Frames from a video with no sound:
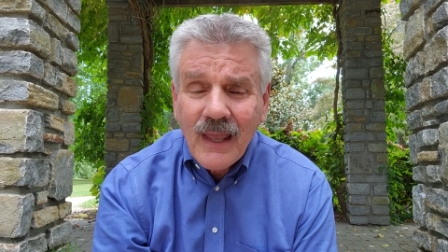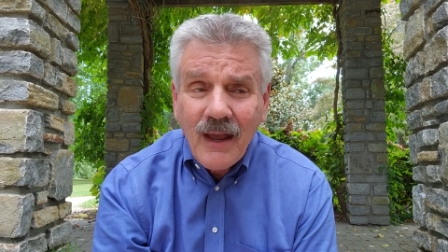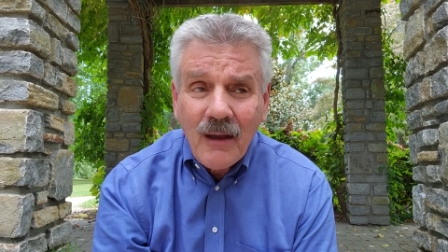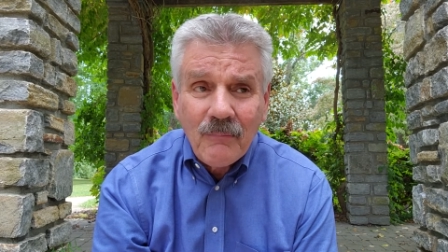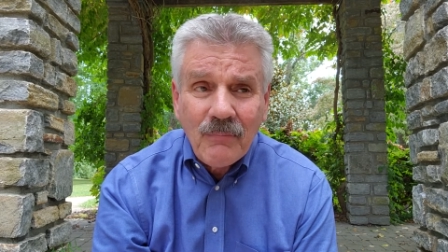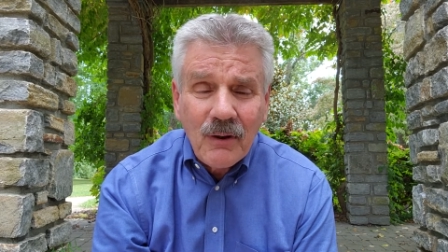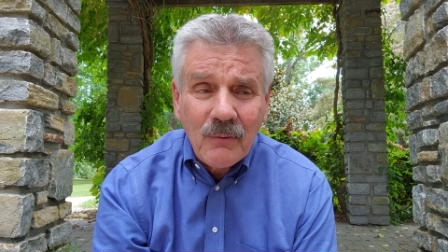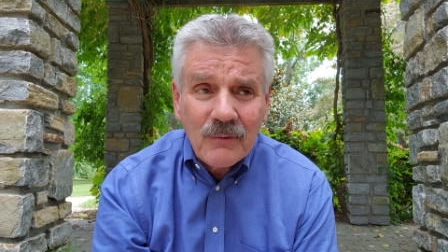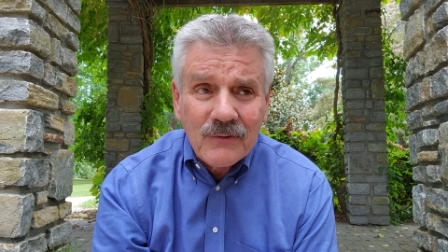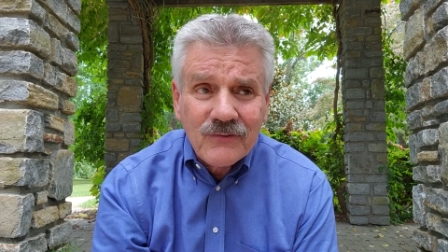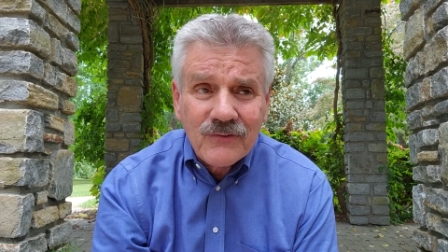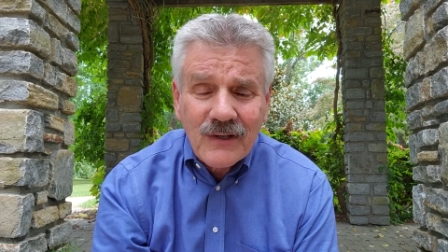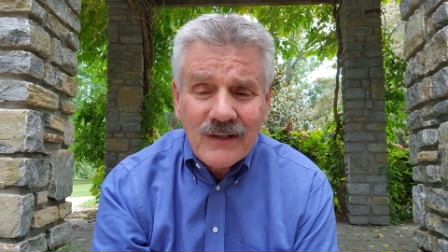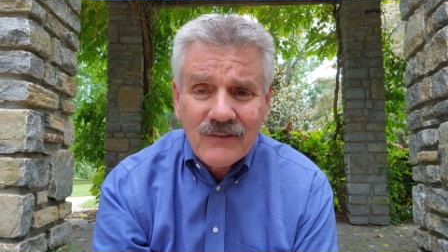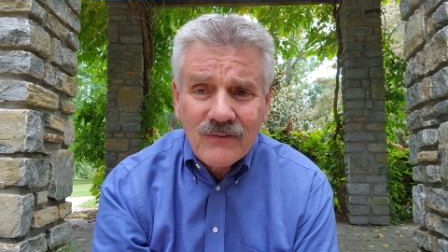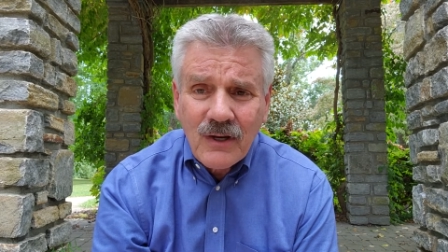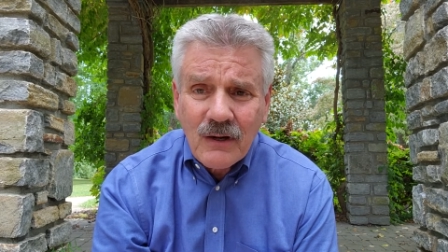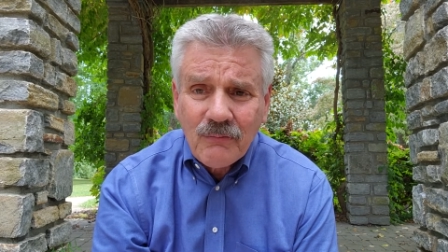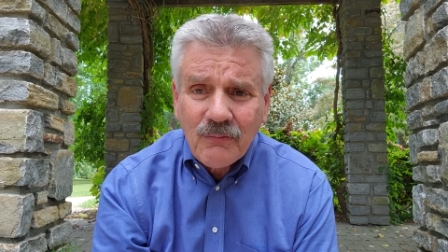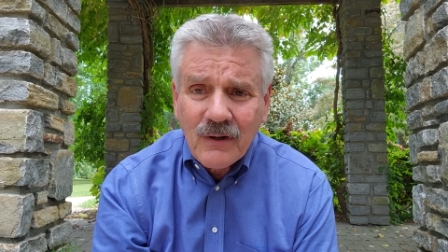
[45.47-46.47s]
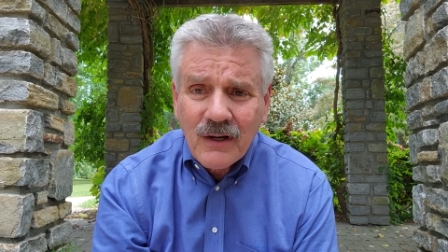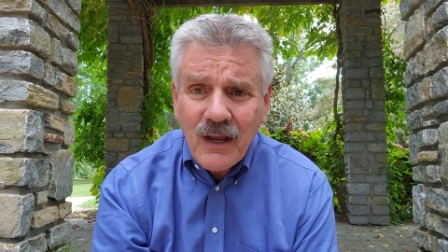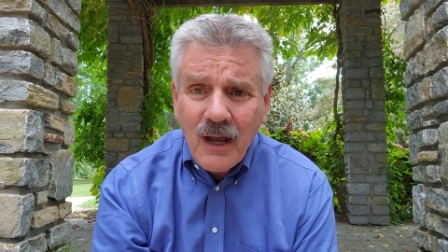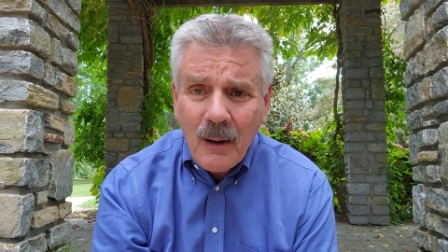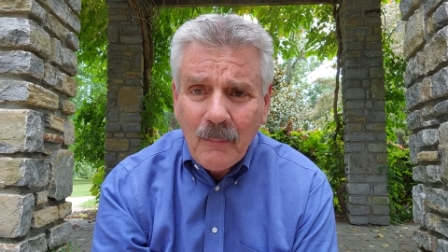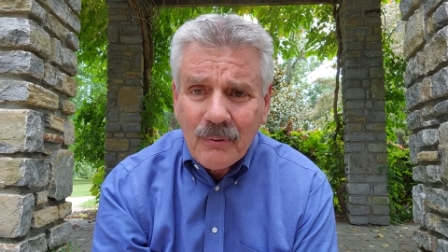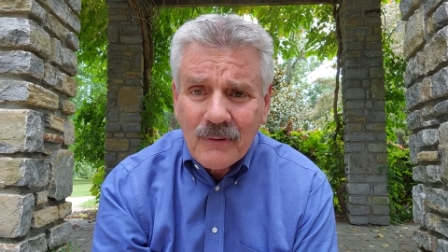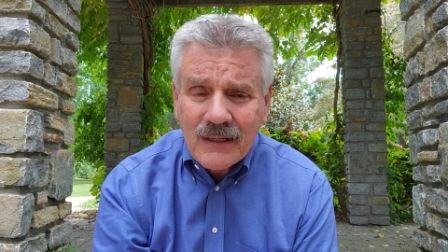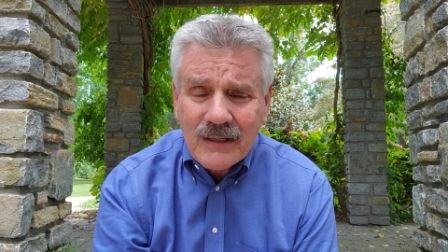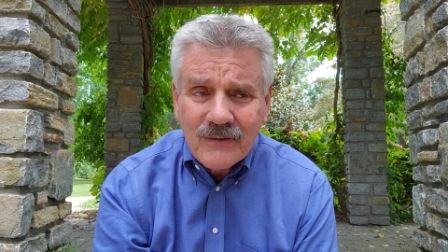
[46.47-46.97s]
I've been with six different
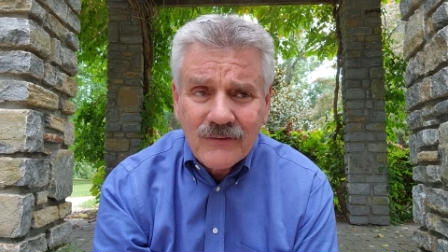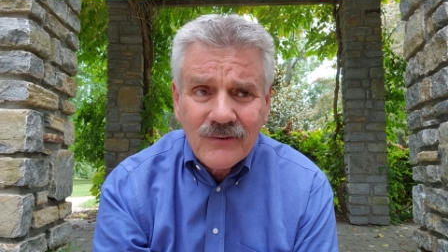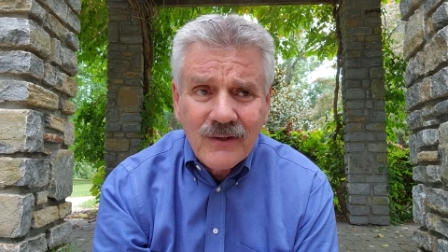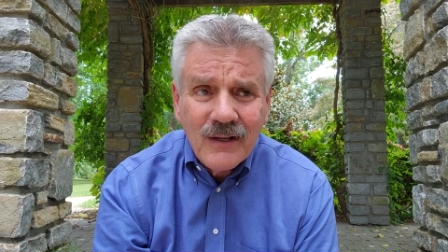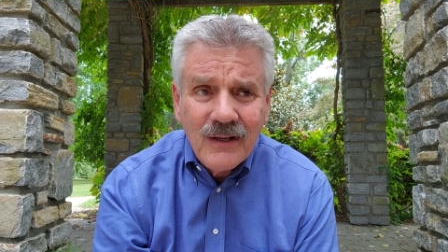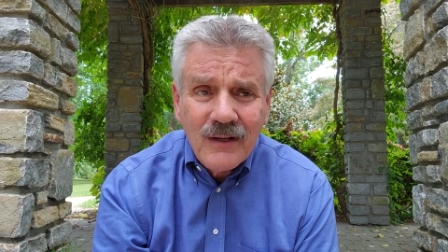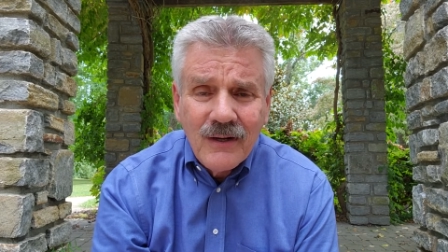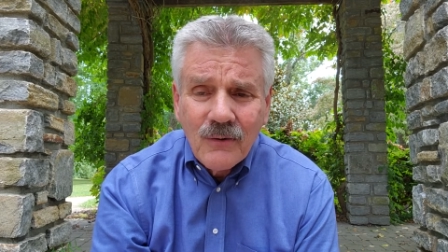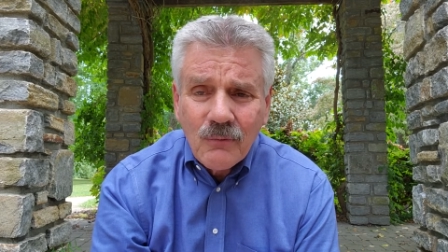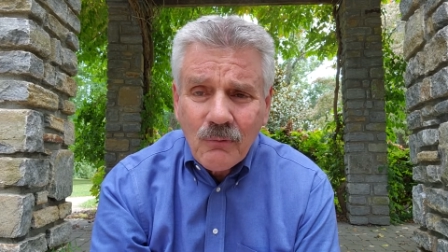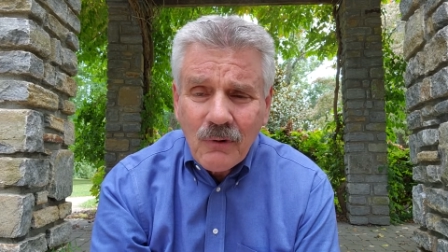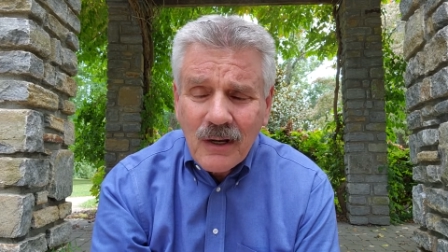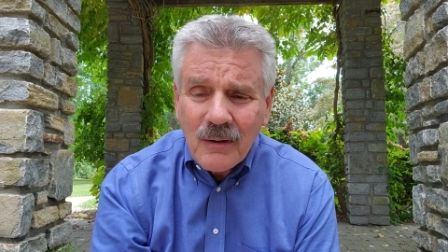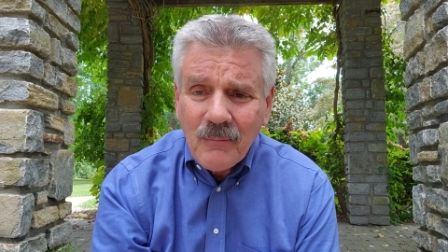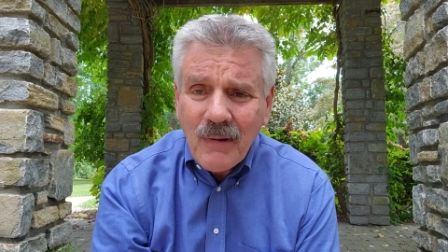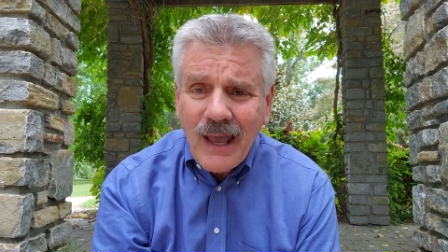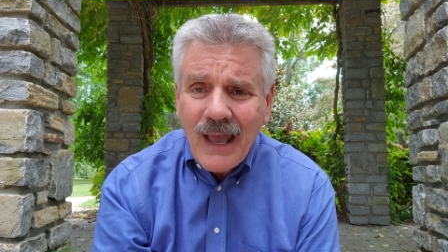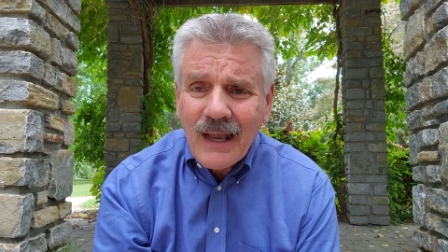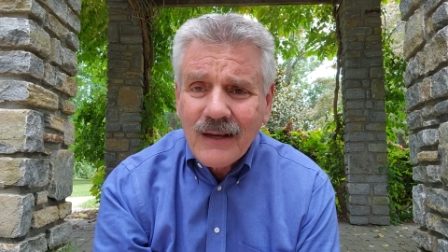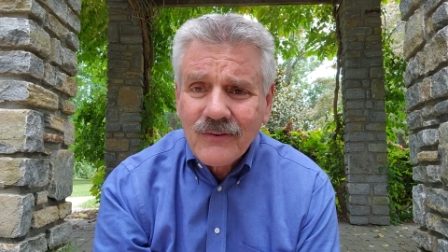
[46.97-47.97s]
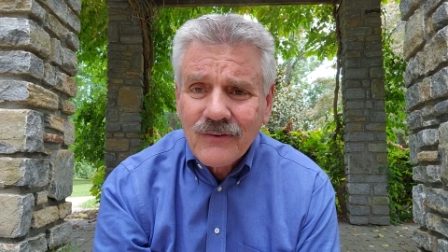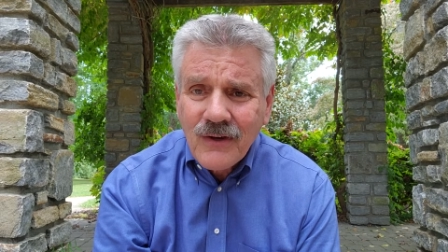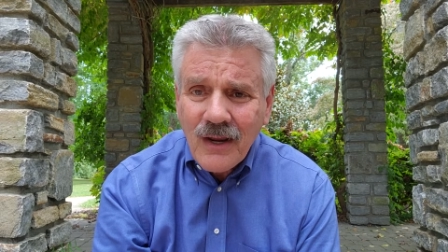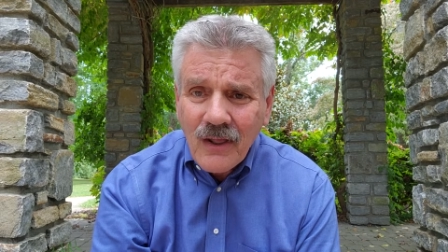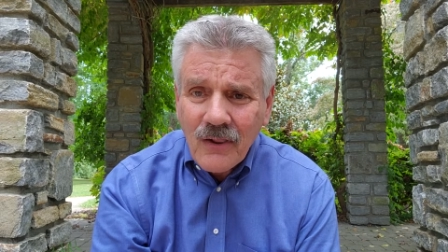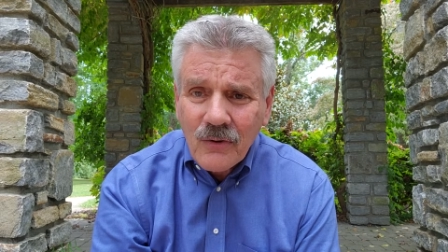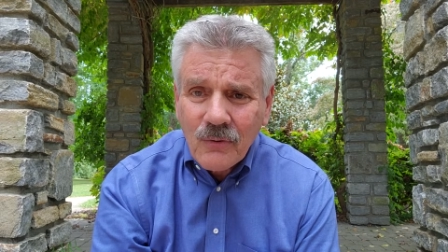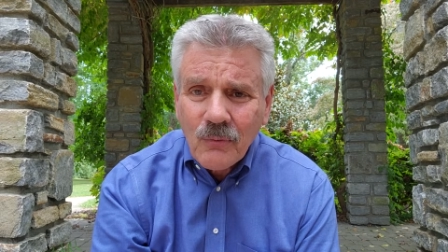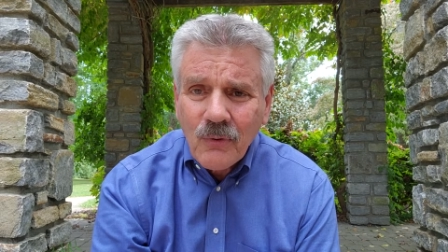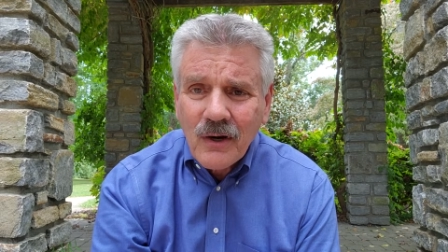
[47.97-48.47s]
companies, Remax,
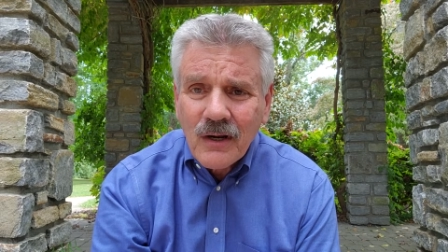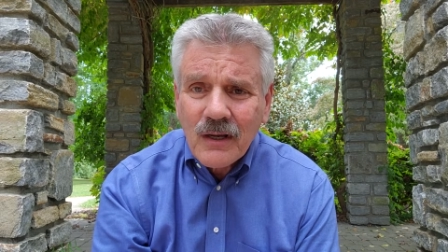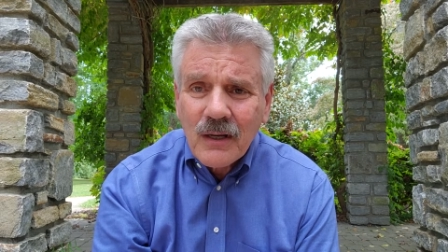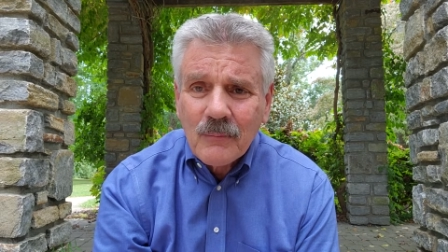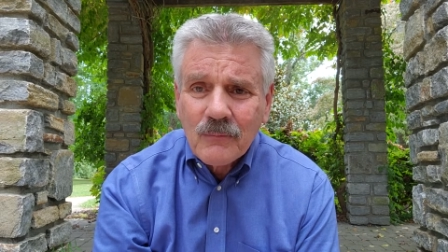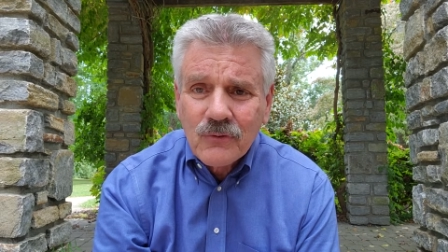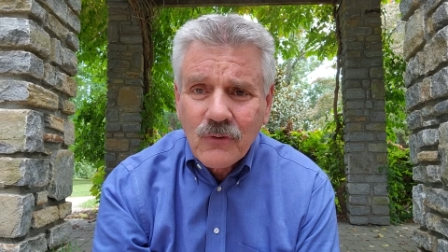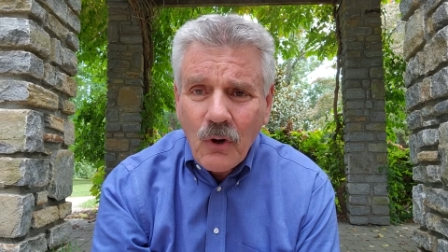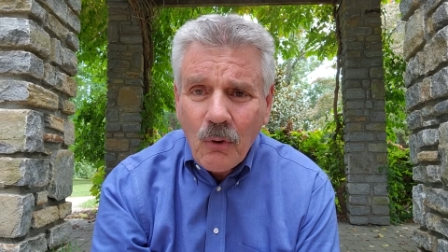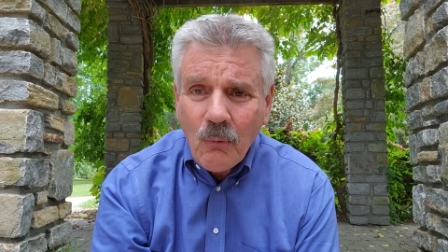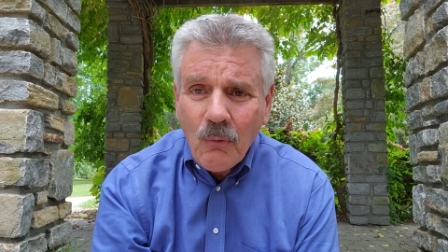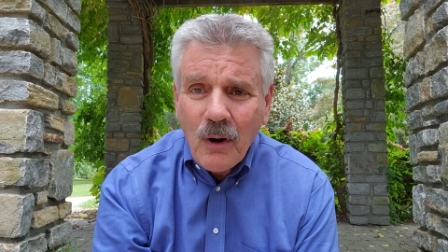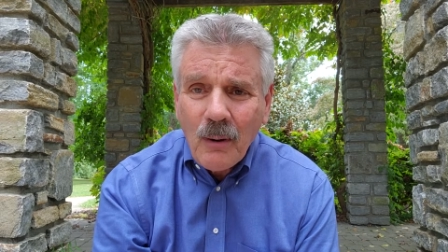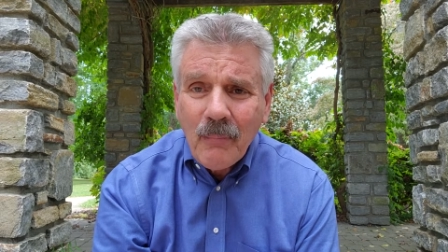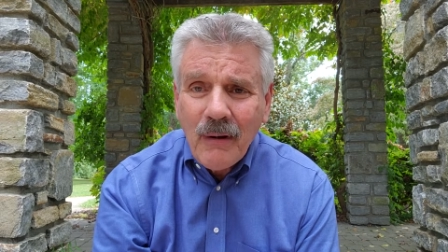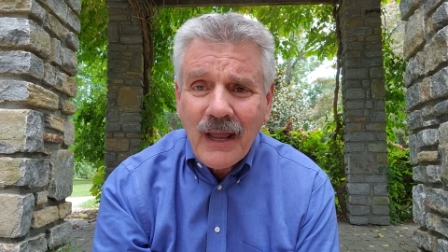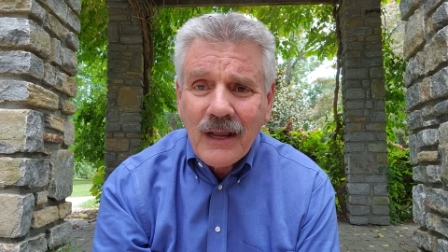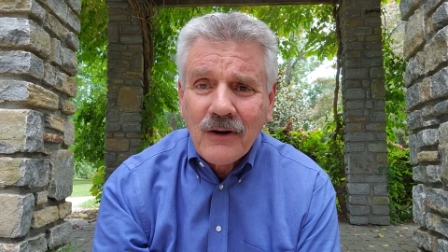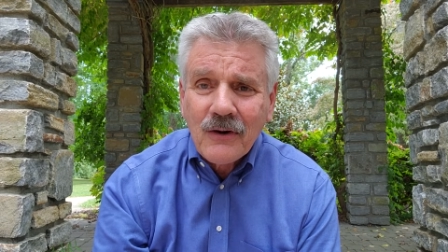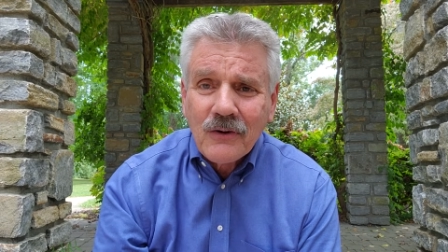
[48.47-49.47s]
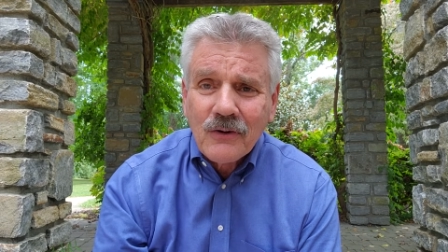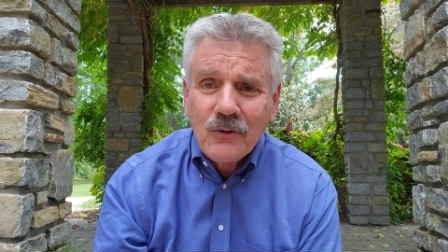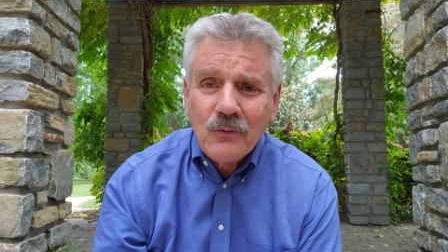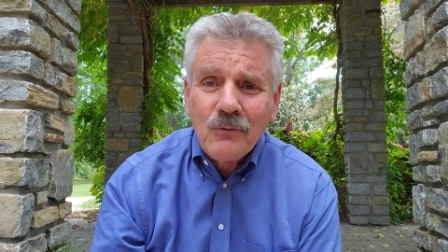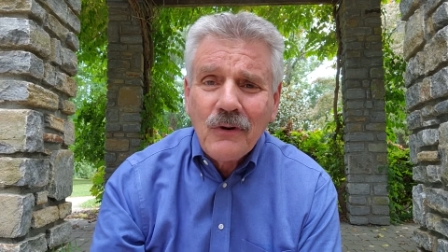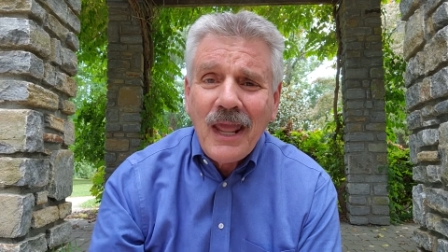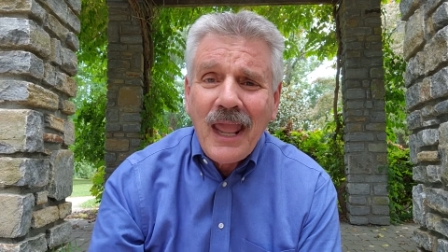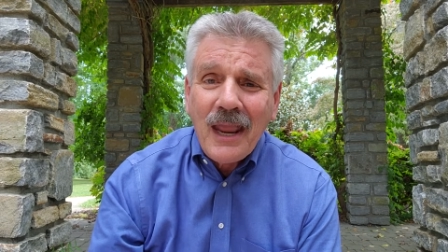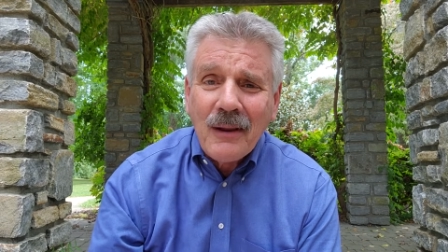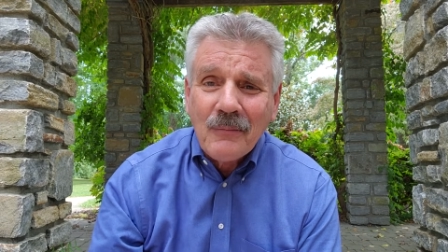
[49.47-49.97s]
Keller Williams, Coldwell Banker, you
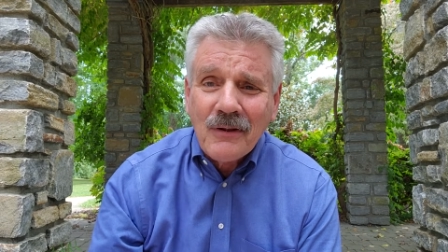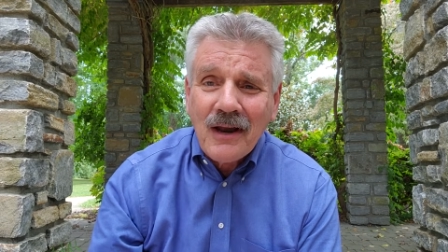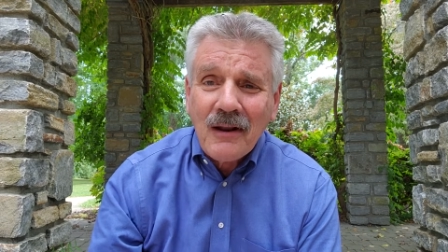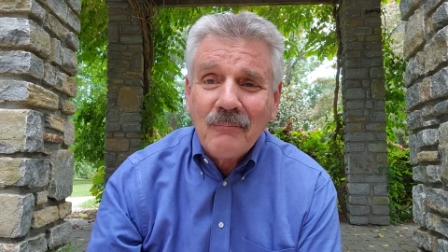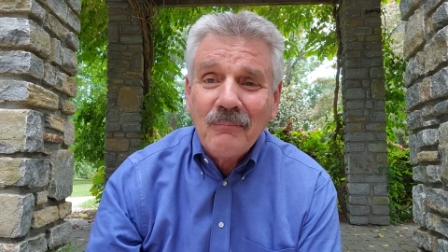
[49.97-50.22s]
name it.